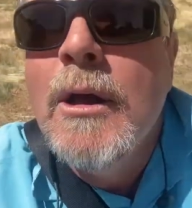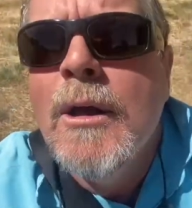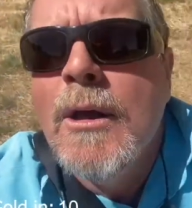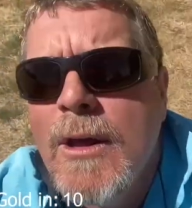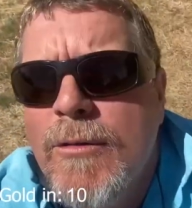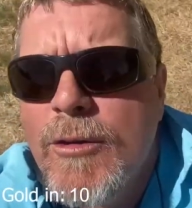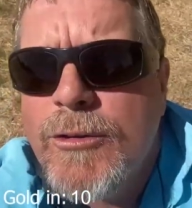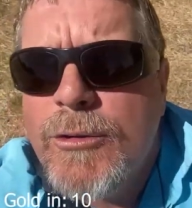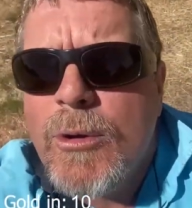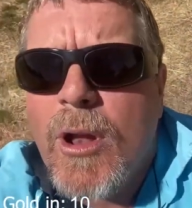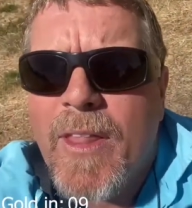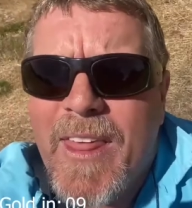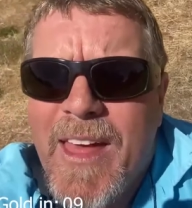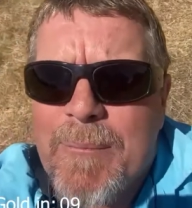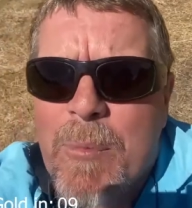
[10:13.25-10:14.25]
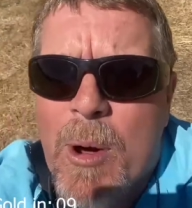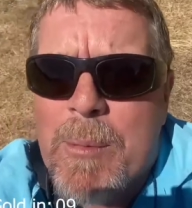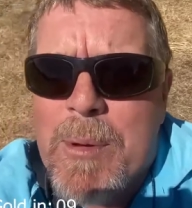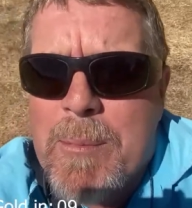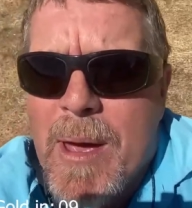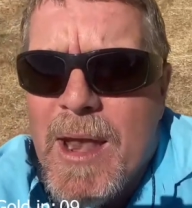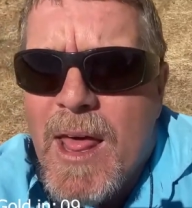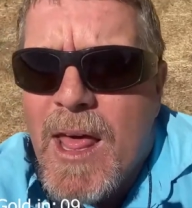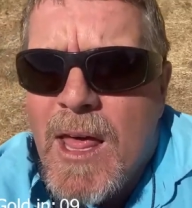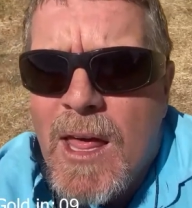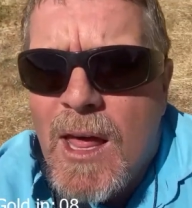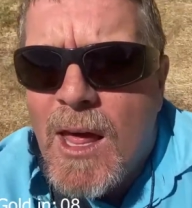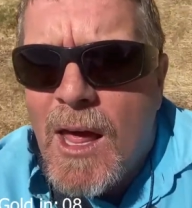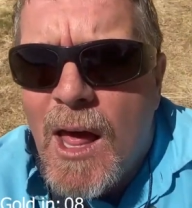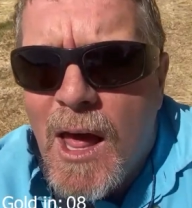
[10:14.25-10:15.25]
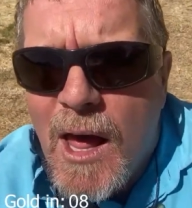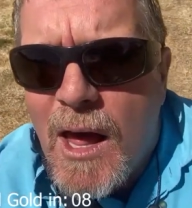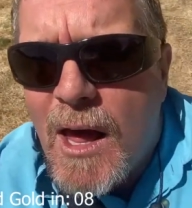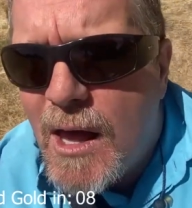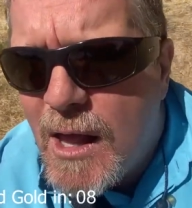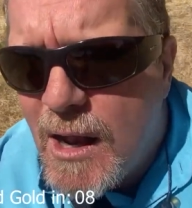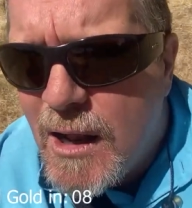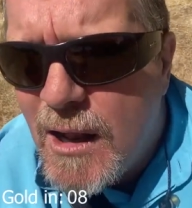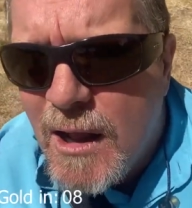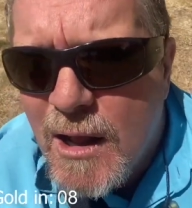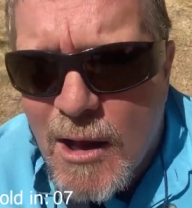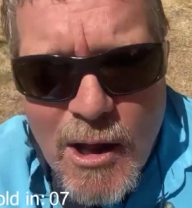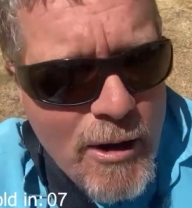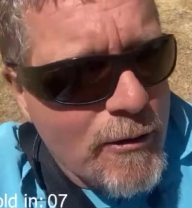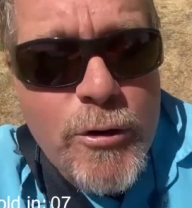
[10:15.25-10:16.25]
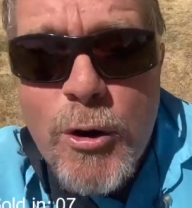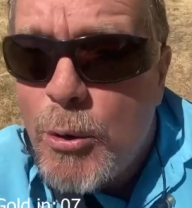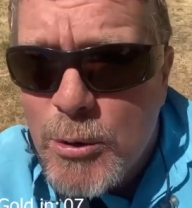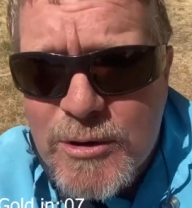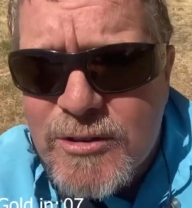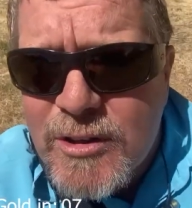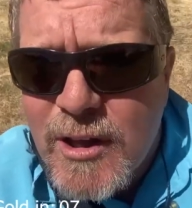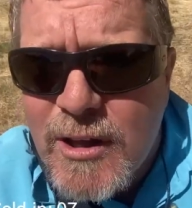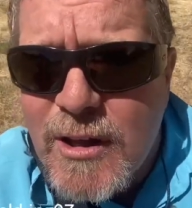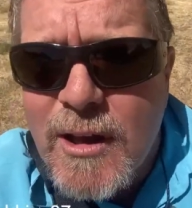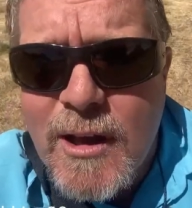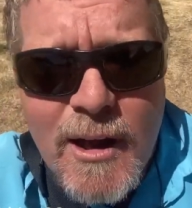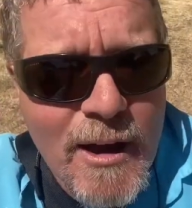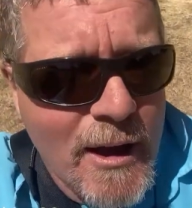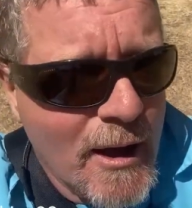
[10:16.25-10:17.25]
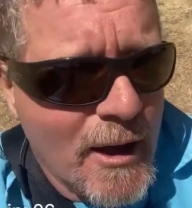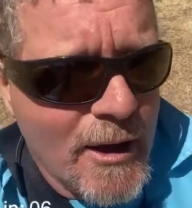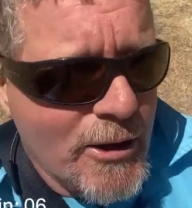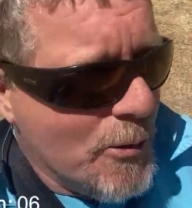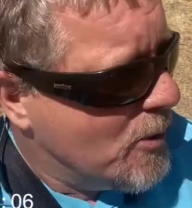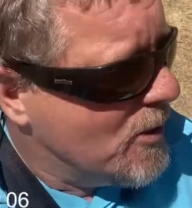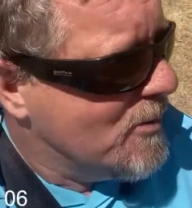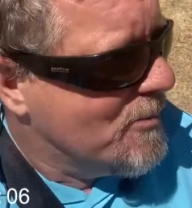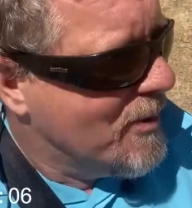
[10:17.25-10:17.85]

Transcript: if I do it like that might be better uh, viewers you wouldn't